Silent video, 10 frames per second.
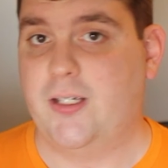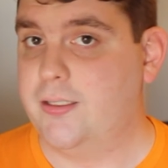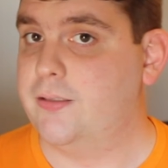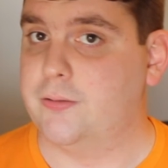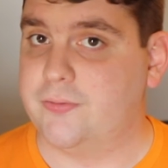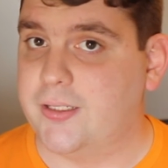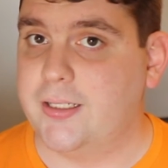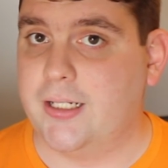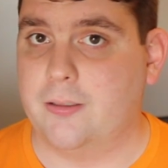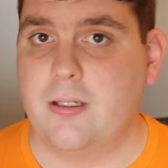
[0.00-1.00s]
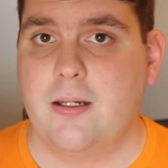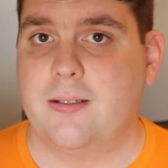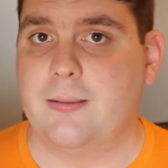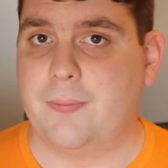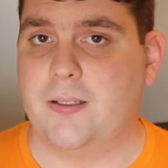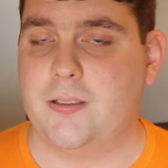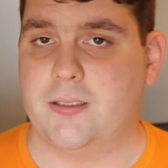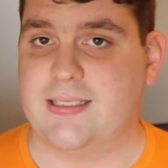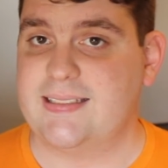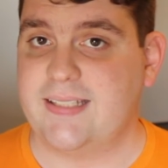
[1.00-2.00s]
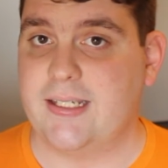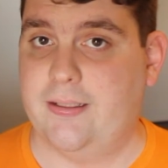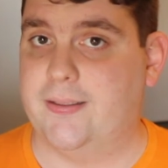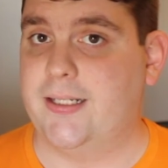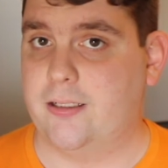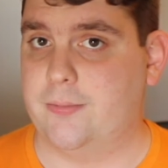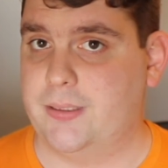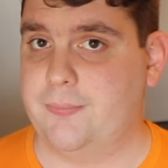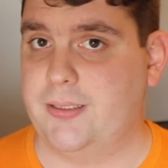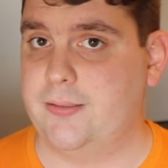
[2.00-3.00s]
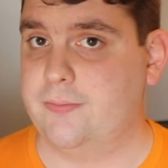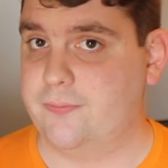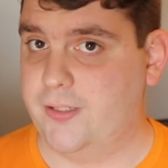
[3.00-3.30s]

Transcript: fade in or fade out depending on the state of the element being